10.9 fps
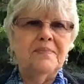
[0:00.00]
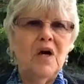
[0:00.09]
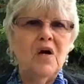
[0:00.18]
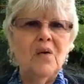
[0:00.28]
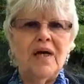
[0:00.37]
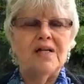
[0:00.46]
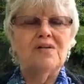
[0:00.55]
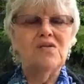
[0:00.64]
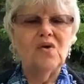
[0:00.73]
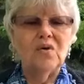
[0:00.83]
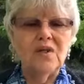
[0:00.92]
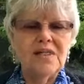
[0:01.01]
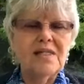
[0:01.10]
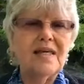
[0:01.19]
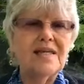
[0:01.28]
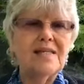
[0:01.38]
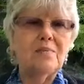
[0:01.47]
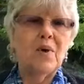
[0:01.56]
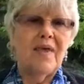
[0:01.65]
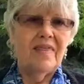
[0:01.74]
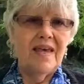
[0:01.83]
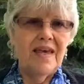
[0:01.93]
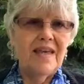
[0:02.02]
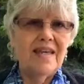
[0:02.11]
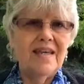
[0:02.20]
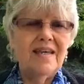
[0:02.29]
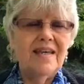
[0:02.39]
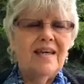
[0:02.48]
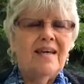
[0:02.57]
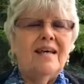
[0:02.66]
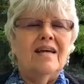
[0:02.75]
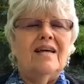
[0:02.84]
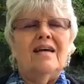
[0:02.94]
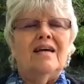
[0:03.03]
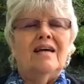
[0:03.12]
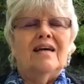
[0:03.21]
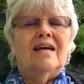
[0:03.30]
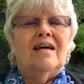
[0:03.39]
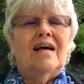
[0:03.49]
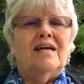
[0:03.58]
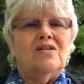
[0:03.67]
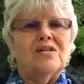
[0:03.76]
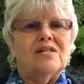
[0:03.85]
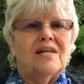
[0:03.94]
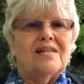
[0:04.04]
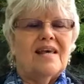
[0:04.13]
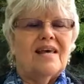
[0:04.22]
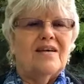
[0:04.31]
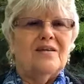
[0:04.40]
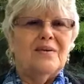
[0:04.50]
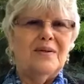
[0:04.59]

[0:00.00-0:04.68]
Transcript: All right, so let's take a deep breath in and just exhale.